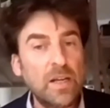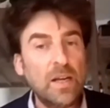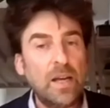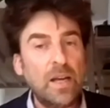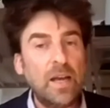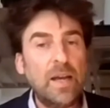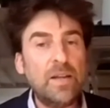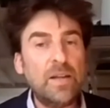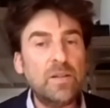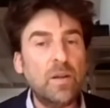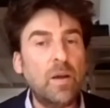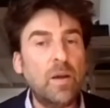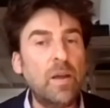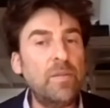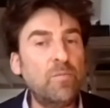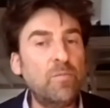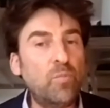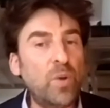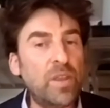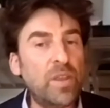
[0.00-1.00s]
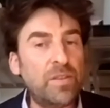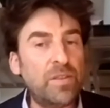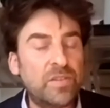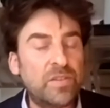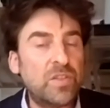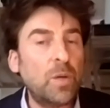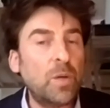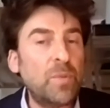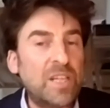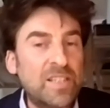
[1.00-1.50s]
And with
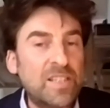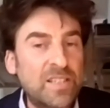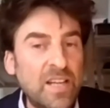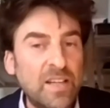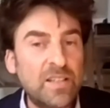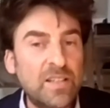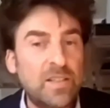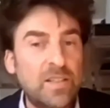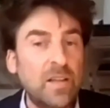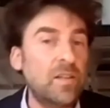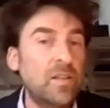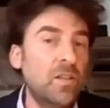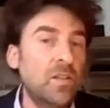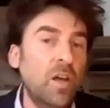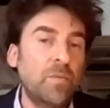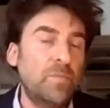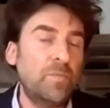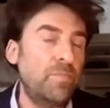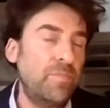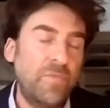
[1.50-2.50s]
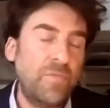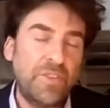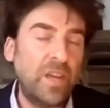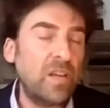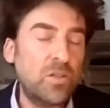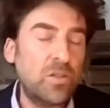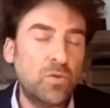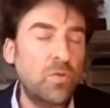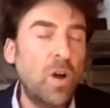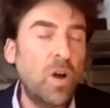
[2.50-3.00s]
some extent, not
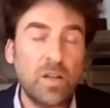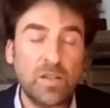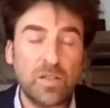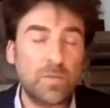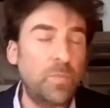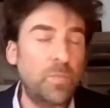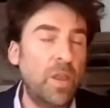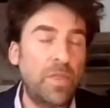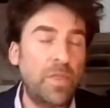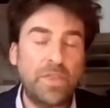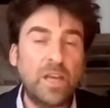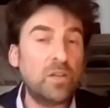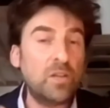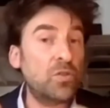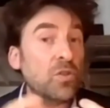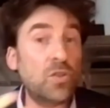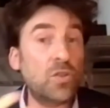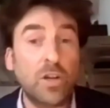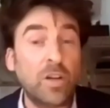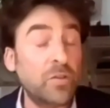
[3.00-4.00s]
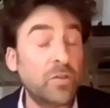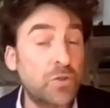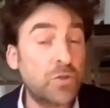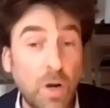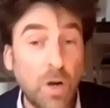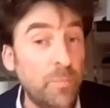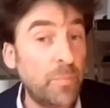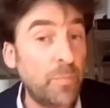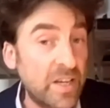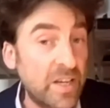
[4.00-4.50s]
thanks to us, but thanks to Donald
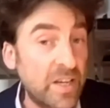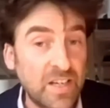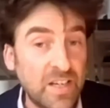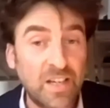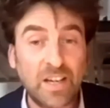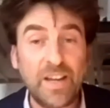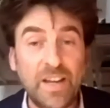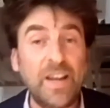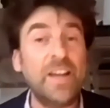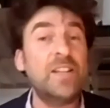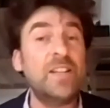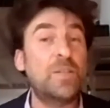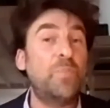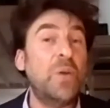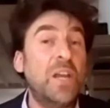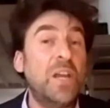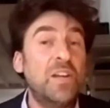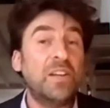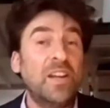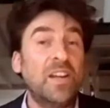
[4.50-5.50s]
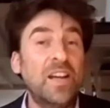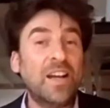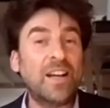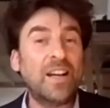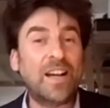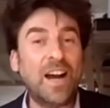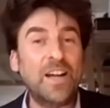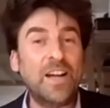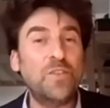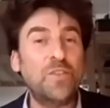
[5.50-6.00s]
Trump, basically, it's been
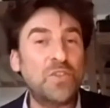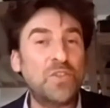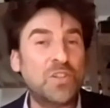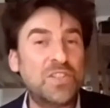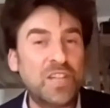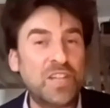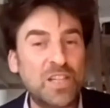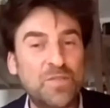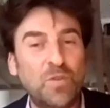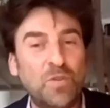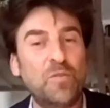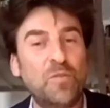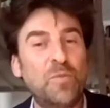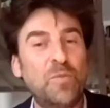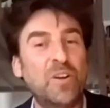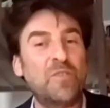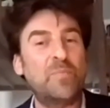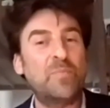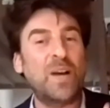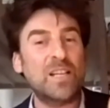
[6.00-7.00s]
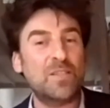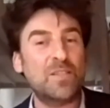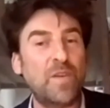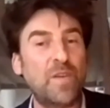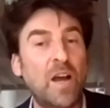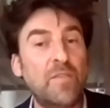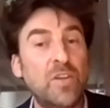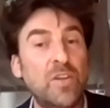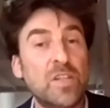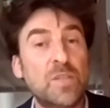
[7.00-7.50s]
kind of successful over the past
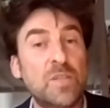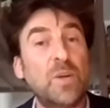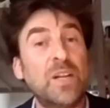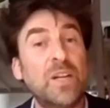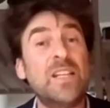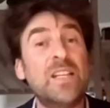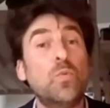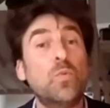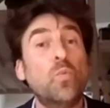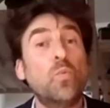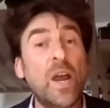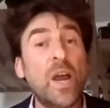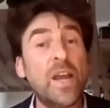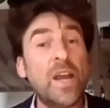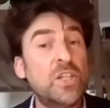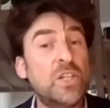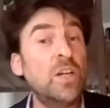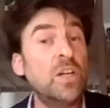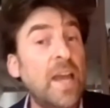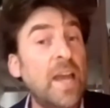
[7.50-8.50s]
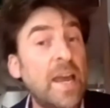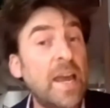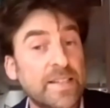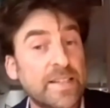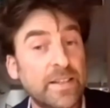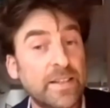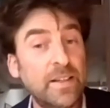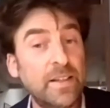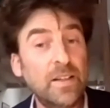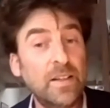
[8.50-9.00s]
5 years, but it's way too late.
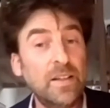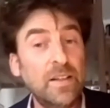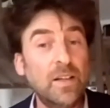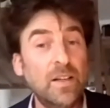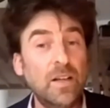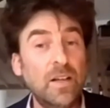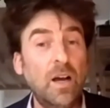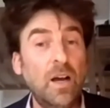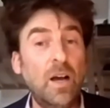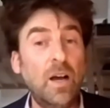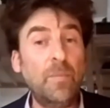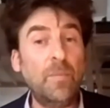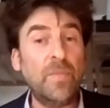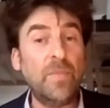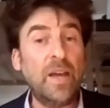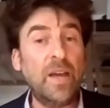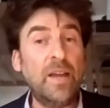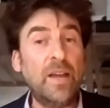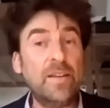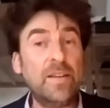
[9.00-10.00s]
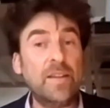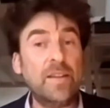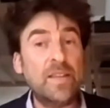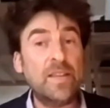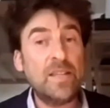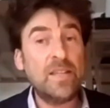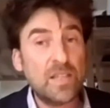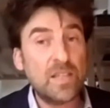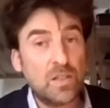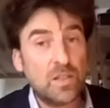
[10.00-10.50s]
And
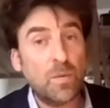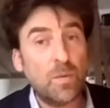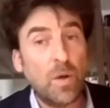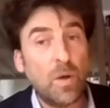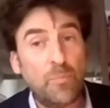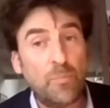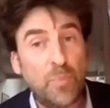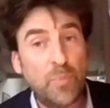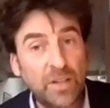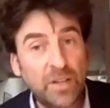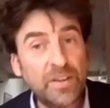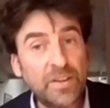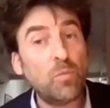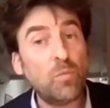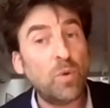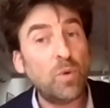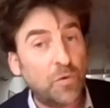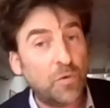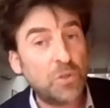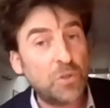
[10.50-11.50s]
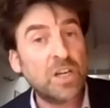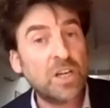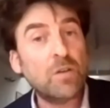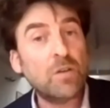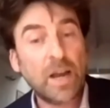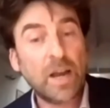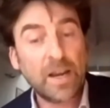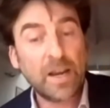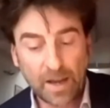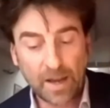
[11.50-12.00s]
this is a bill that we're footing
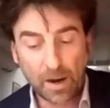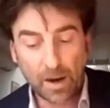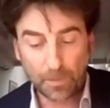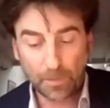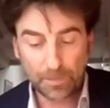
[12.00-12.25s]
right now.